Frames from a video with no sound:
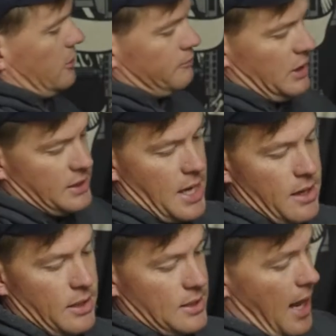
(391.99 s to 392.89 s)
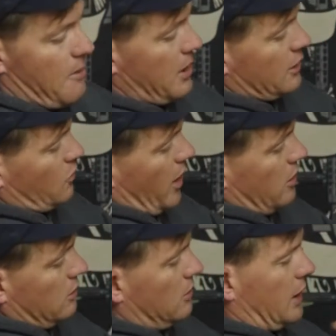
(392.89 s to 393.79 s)
It's ambi as
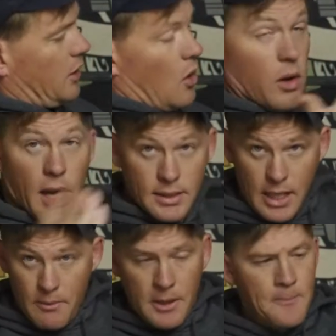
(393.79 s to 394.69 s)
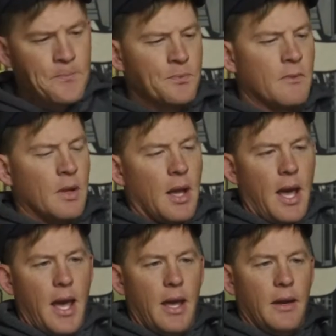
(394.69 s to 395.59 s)
well, like the whole gun's ambi,
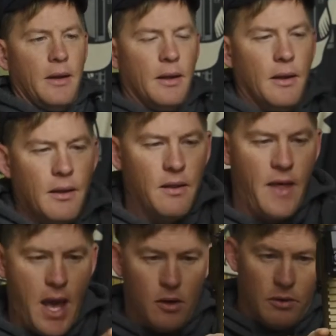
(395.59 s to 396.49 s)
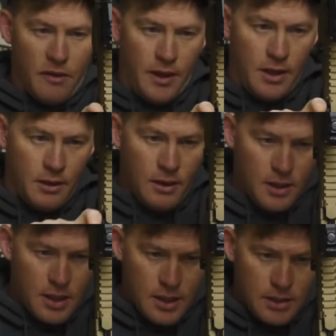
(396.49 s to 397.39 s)
and that whole thing,
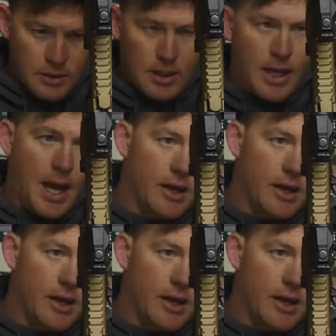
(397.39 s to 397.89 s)
charging